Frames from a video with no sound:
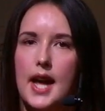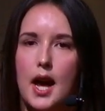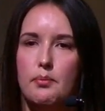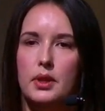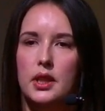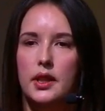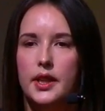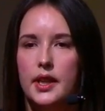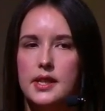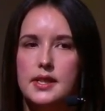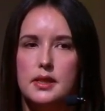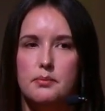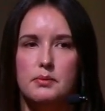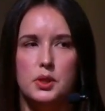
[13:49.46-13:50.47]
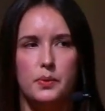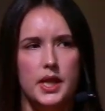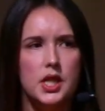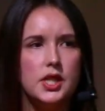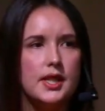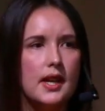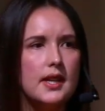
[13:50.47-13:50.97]
looking at some
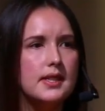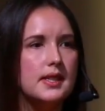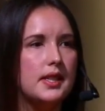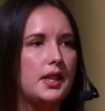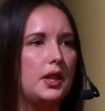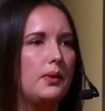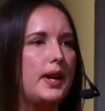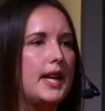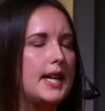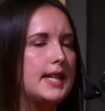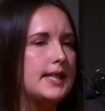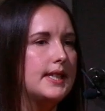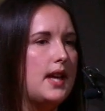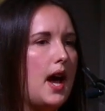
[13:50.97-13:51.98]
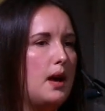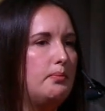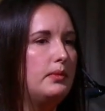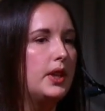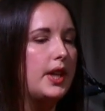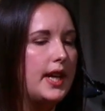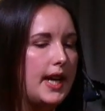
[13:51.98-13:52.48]
Swedish sites to it is
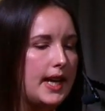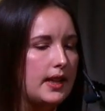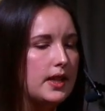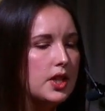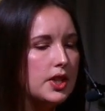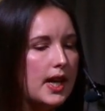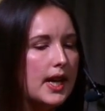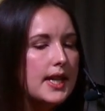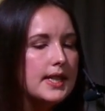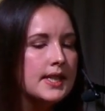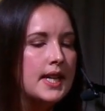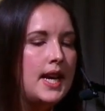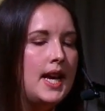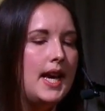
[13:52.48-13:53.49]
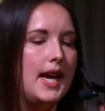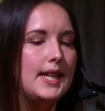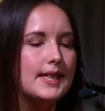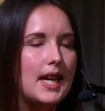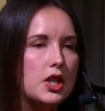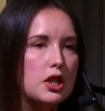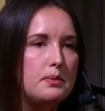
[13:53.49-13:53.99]
looking at English sites. It's
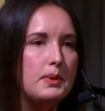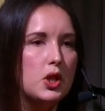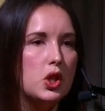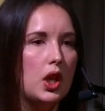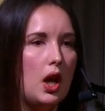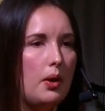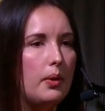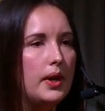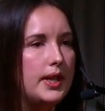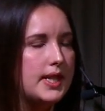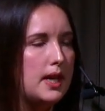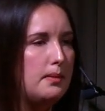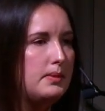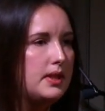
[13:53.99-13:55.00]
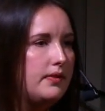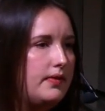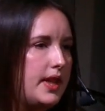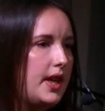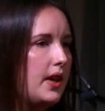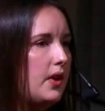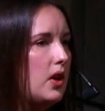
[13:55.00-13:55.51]
actually much lower in terms of
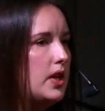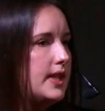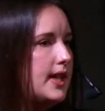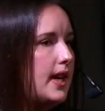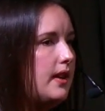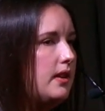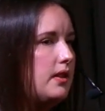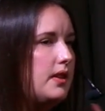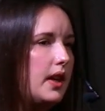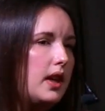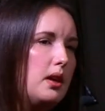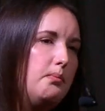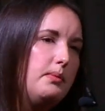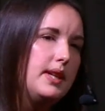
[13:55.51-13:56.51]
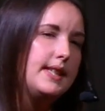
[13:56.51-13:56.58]
video content that can be